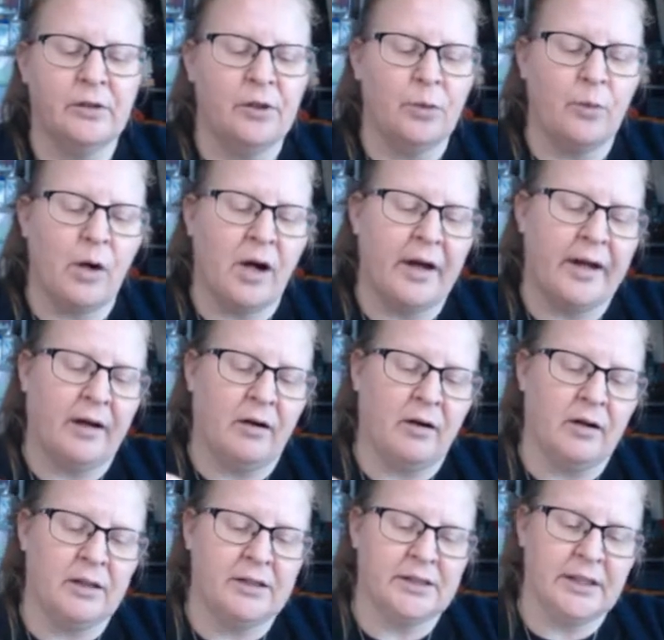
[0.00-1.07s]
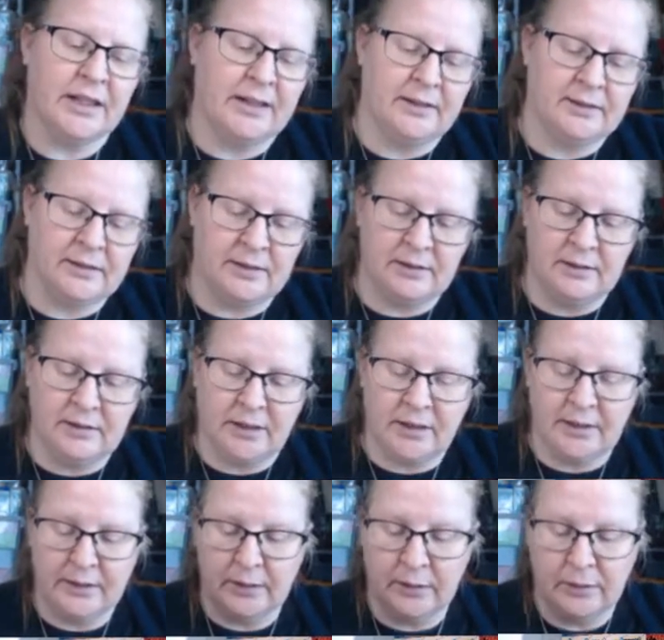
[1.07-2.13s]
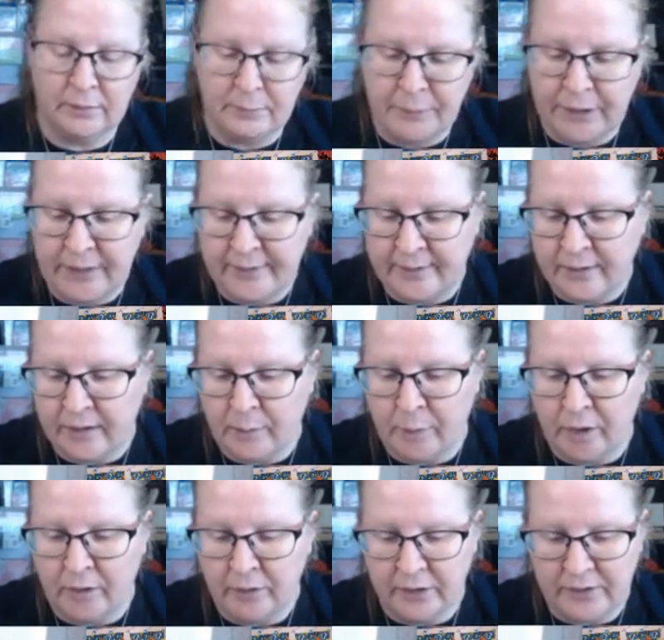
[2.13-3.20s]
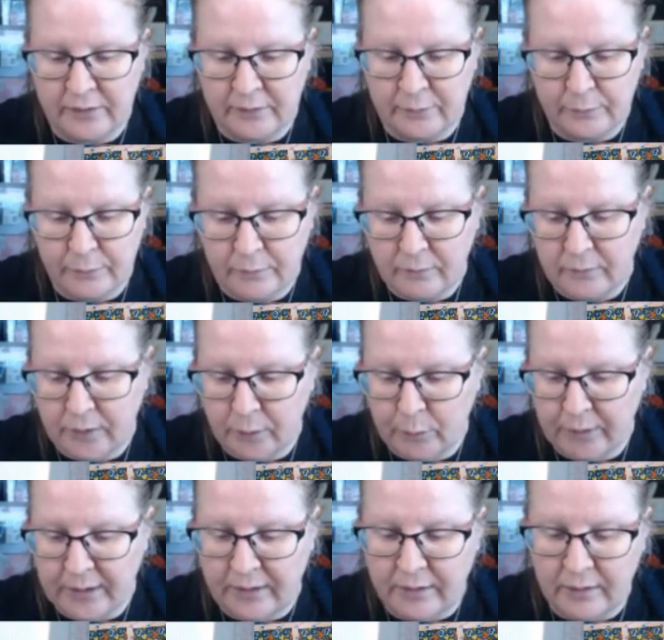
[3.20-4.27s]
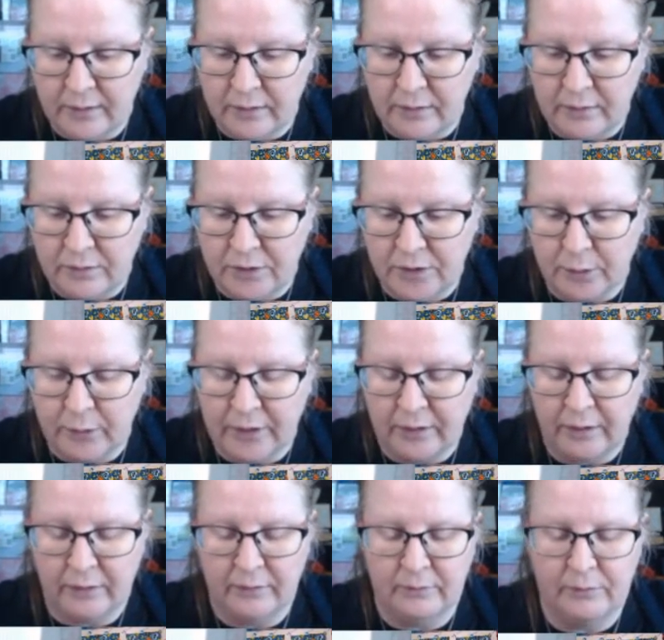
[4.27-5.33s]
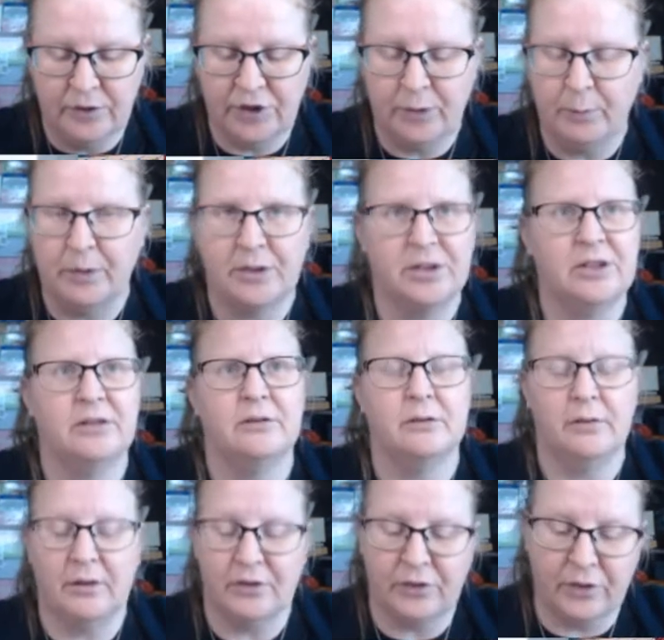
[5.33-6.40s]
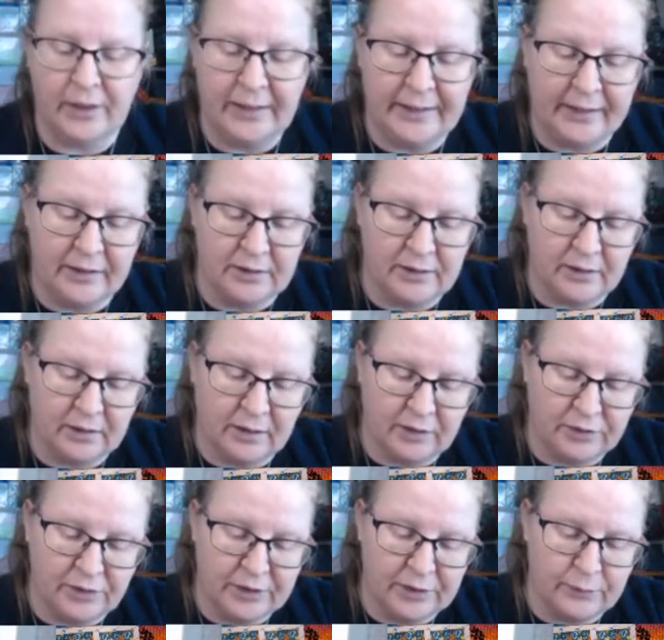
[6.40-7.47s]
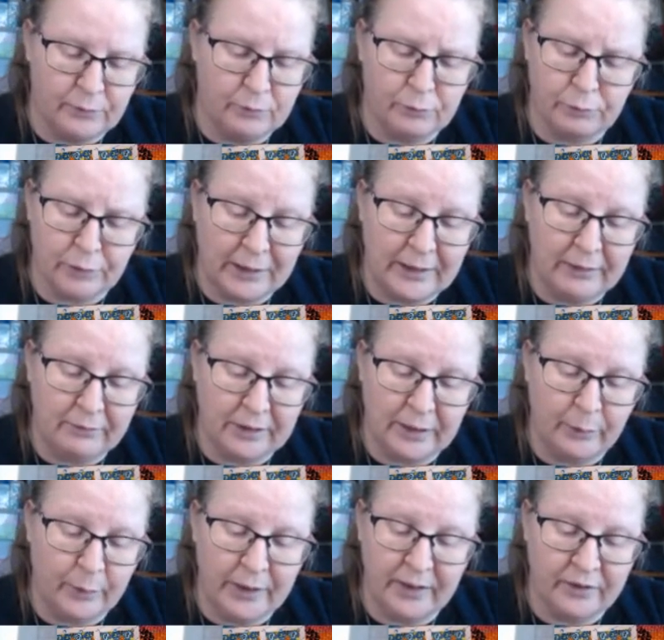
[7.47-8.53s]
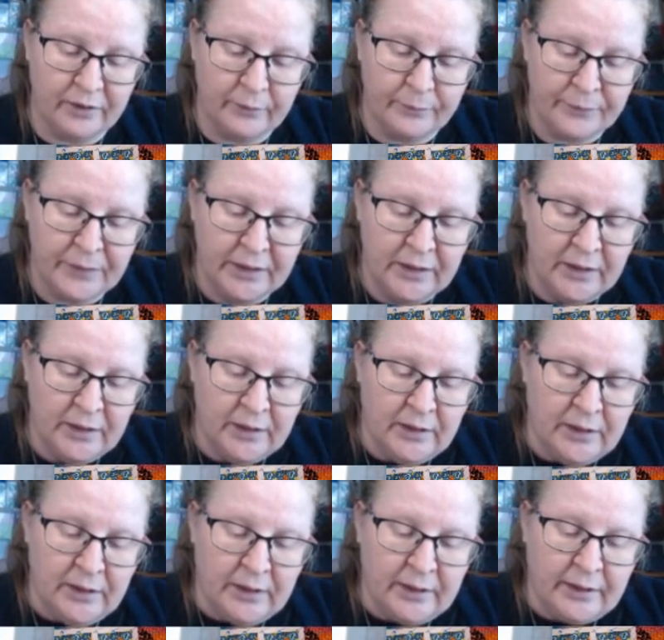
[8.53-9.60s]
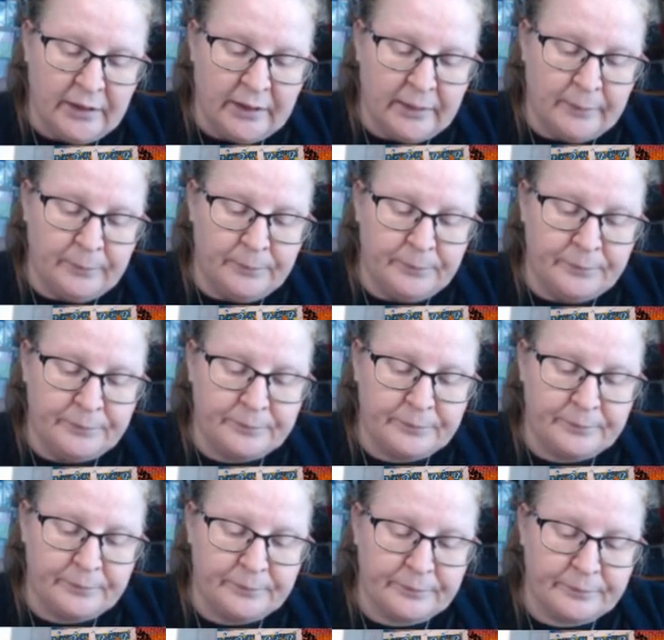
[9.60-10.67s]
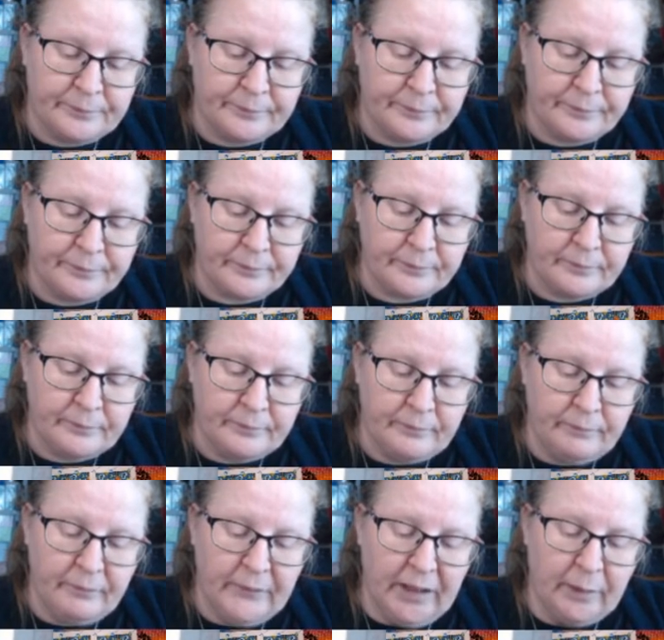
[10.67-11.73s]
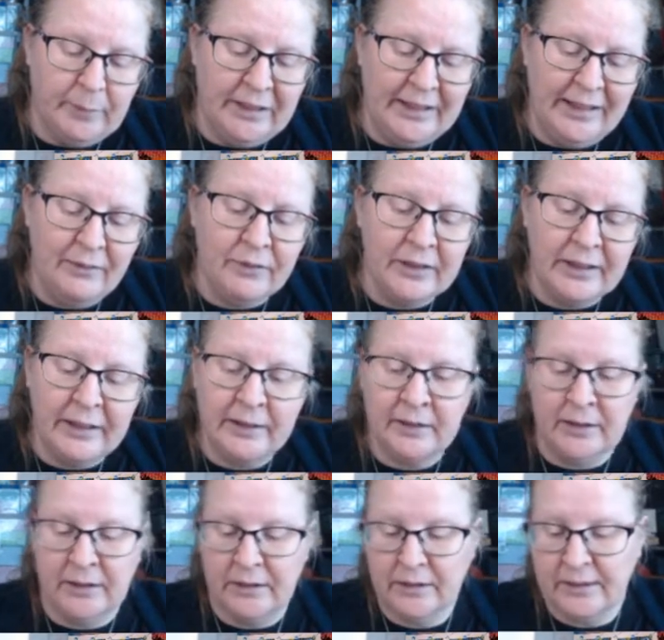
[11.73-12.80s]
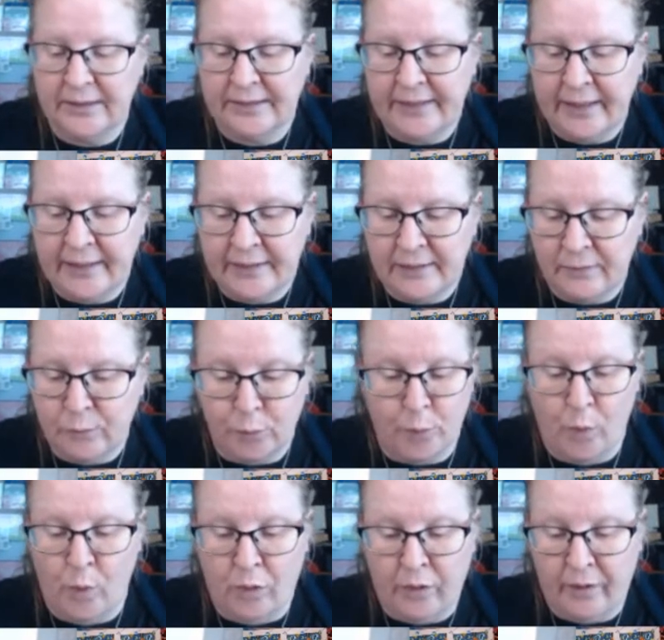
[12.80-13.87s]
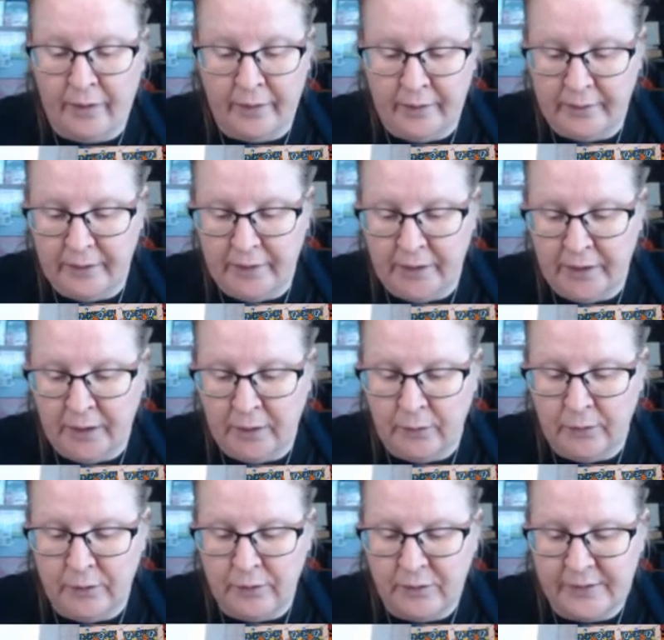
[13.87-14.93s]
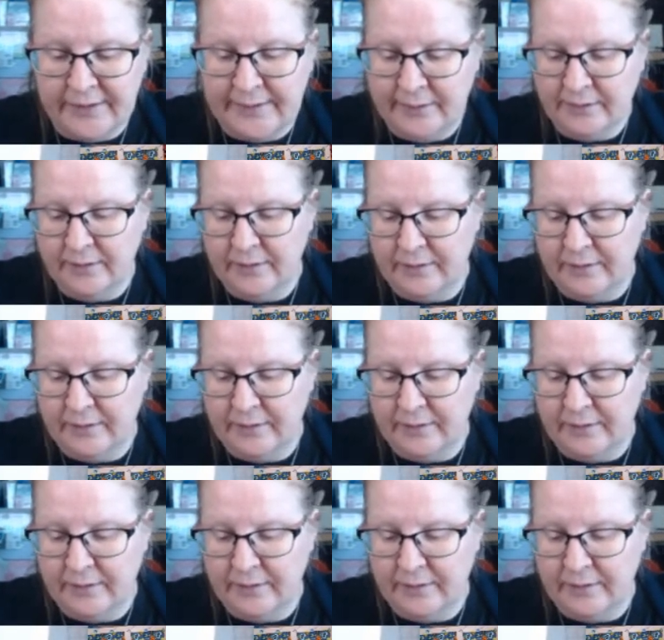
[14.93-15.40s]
know why Ireland has their little bees in their bonnets with doing shipping to Australia and other countries. Really, really weird. I mean, even in the days of war, you know, you could still